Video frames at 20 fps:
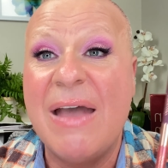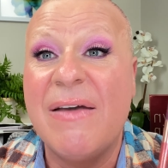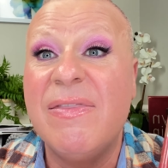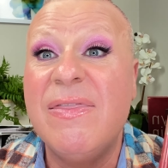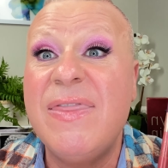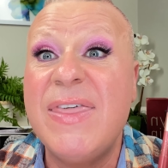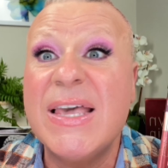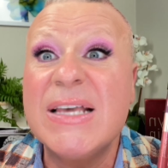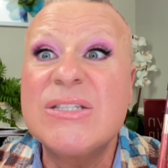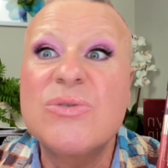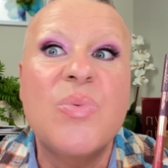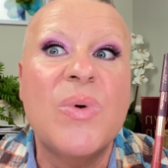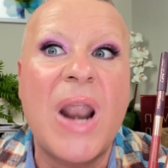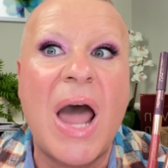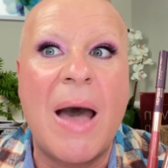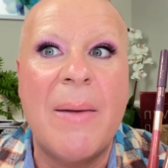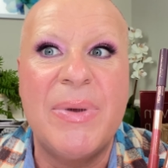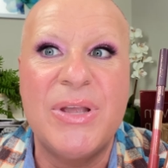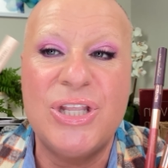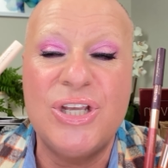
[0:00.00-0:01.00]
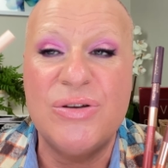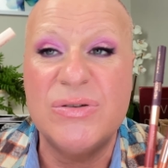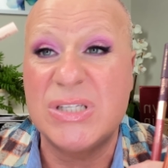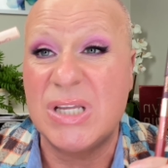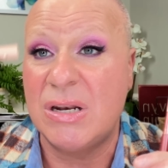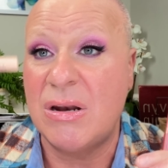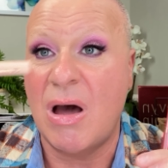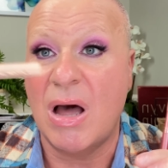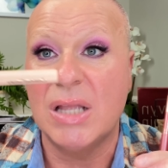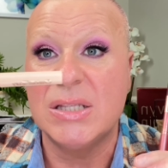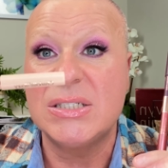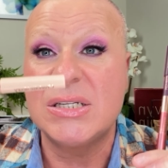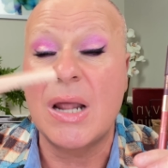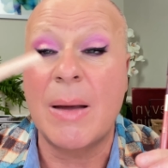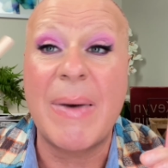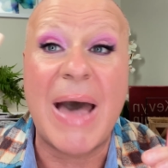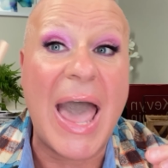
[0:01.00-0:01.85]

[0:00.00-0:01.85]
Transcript: This one I've been using nonstop.